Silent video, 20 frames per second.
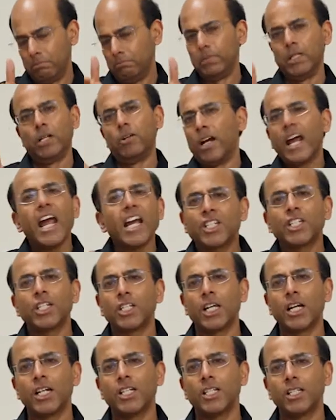there are
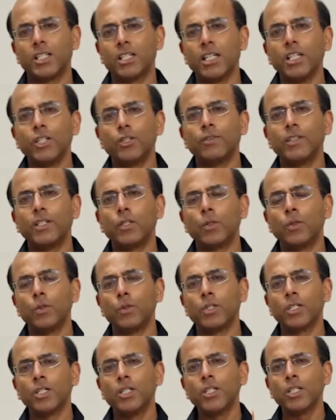exercises in each of these
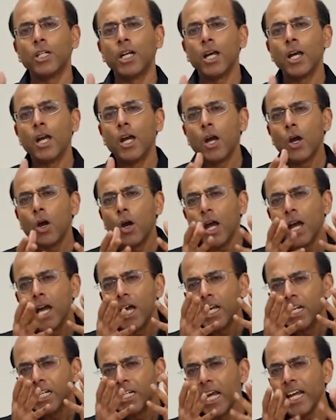courses,
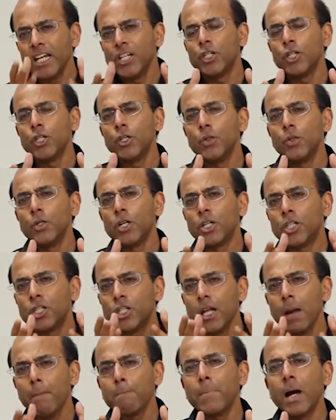takes you
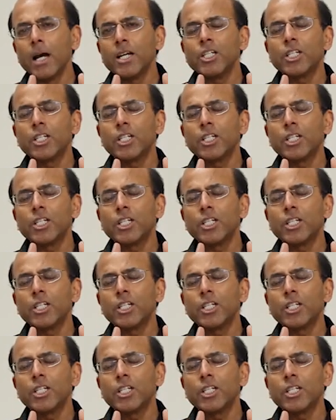step by